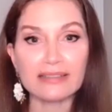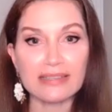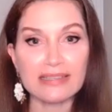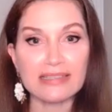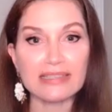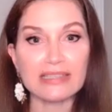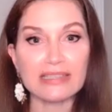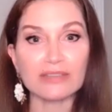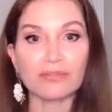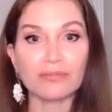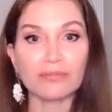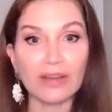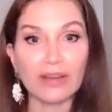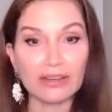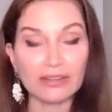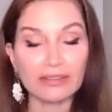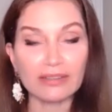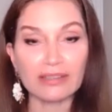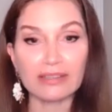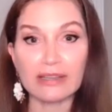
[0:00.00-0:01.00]
to see
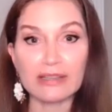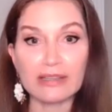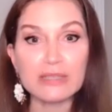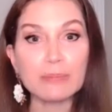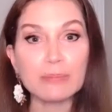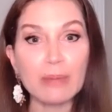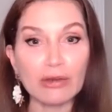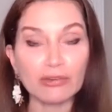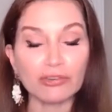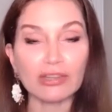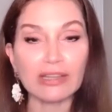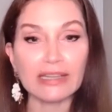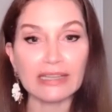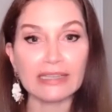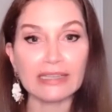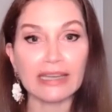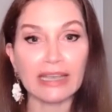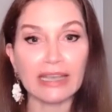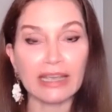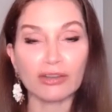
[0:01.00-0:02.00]
funded, especially
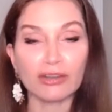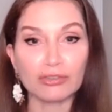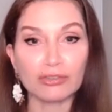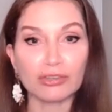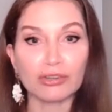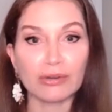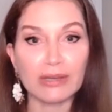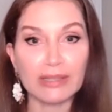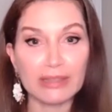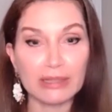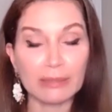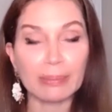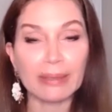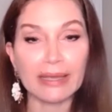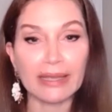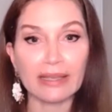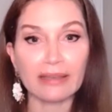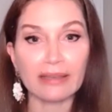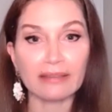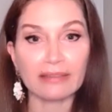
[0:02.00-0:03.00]
now during the
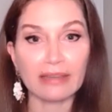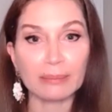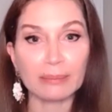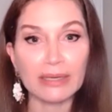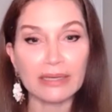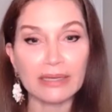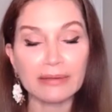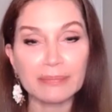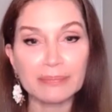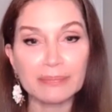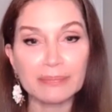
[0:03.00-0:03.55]
pandemic?